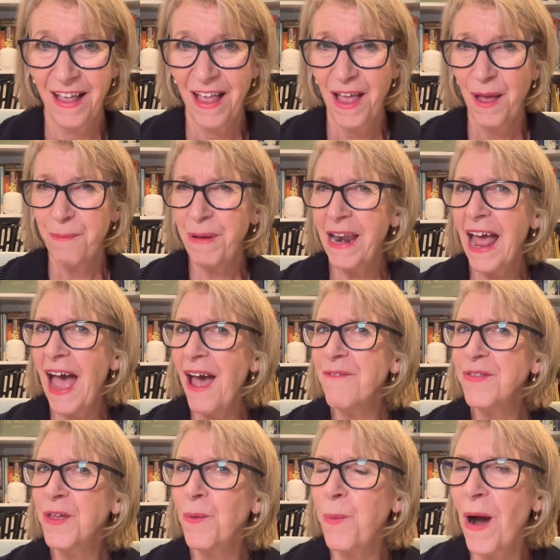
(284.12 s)
but
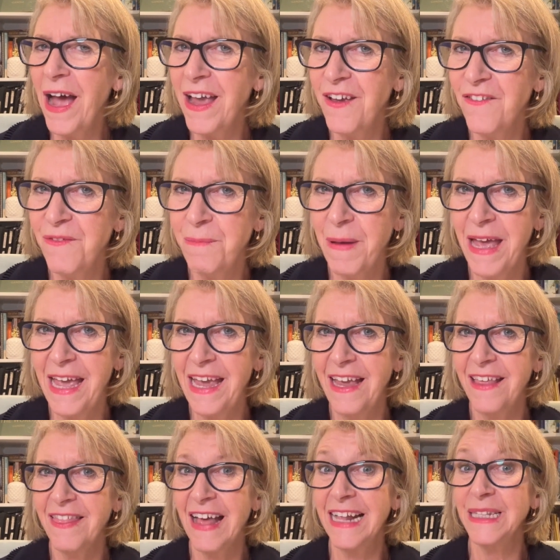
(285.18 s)
have the way of
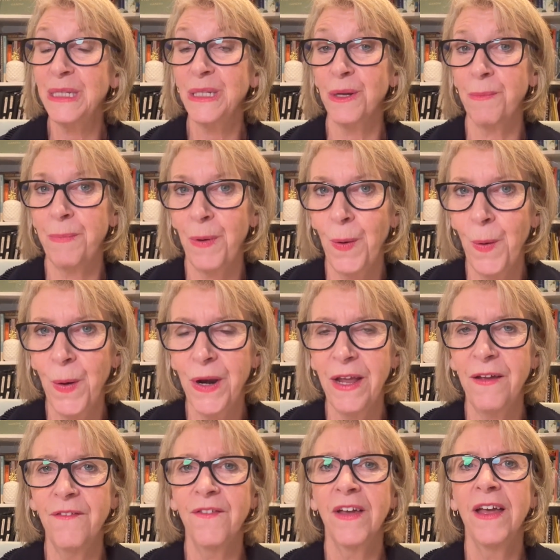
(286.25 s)
being that's
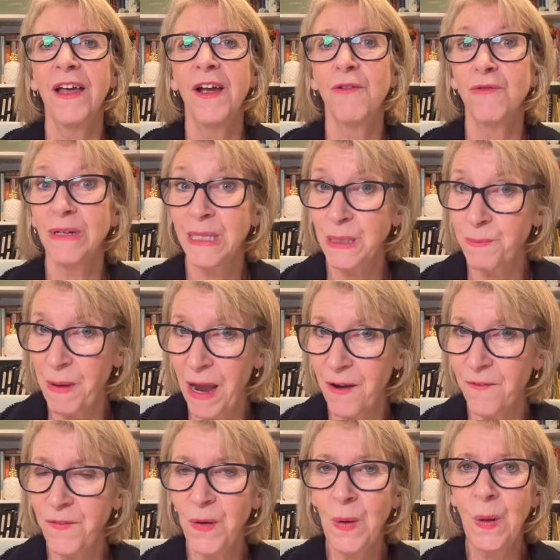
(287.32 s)
supportive,
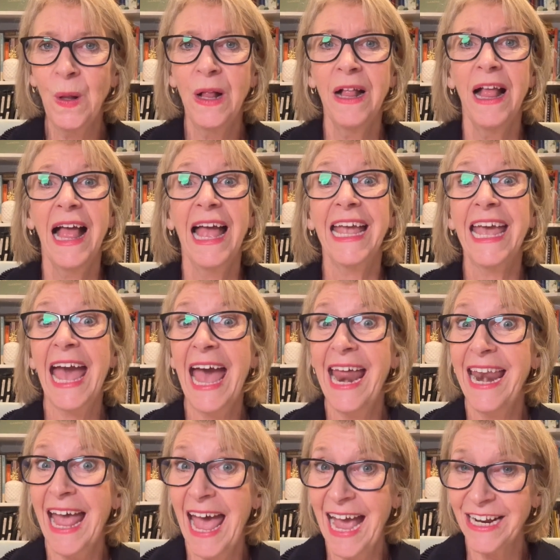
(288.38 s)
respectful,
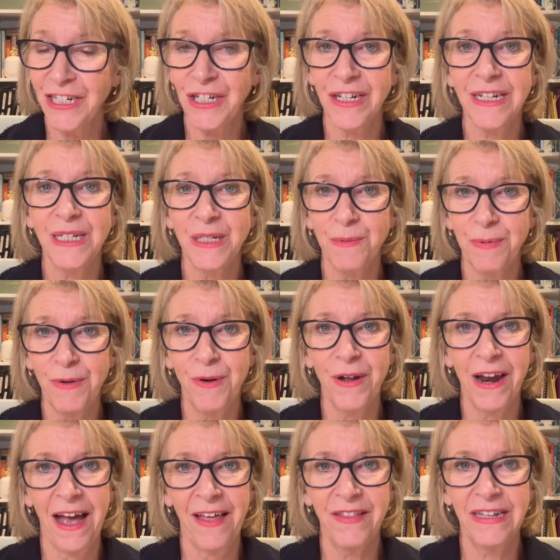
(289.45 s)
can actually support
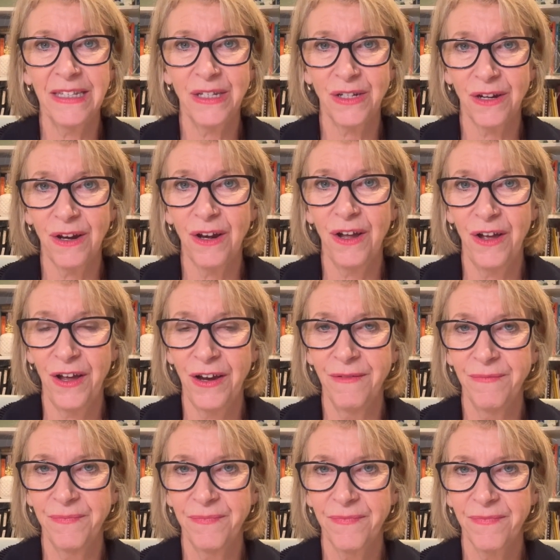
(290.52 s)
others to learn.
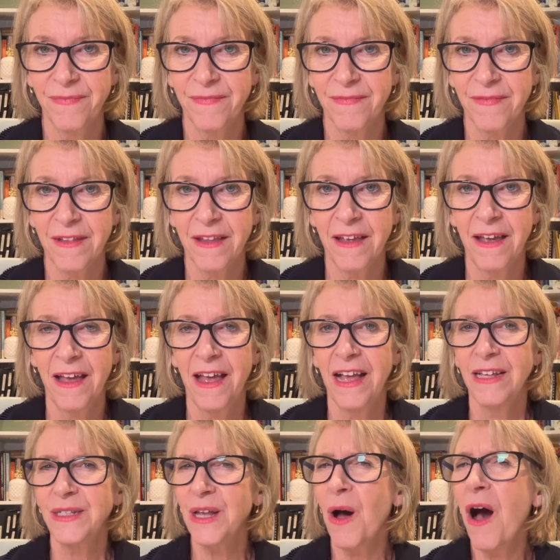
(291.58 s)

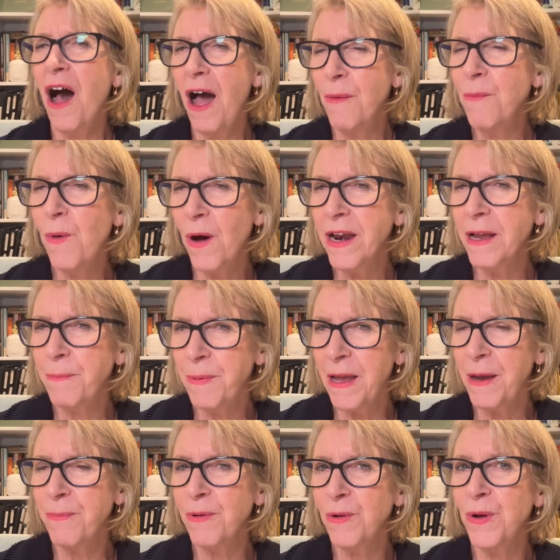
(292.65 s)
So I'm wanting
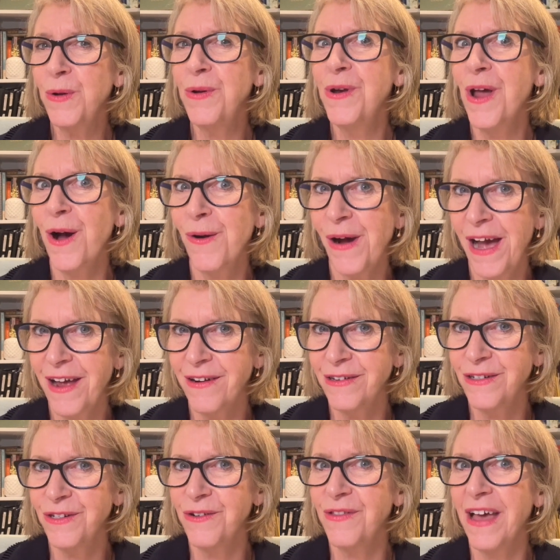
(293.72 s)
people who know how to
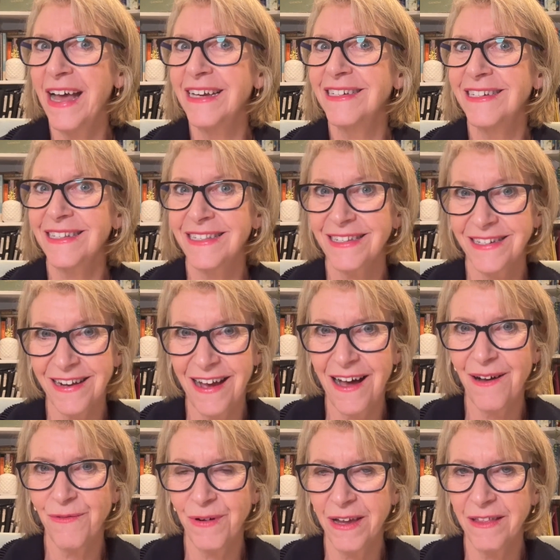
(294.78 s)
do that to
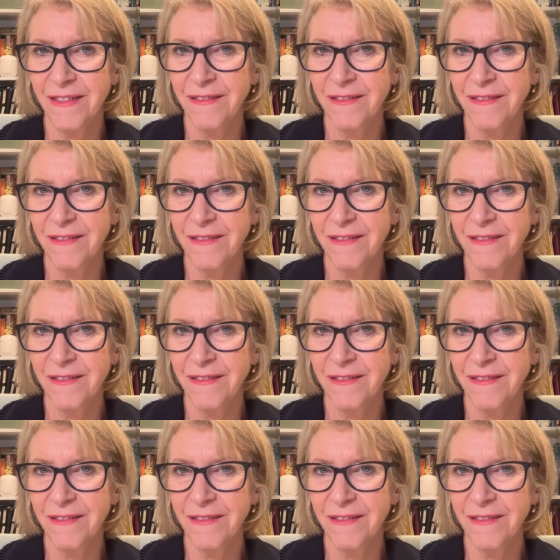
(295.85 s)
start with.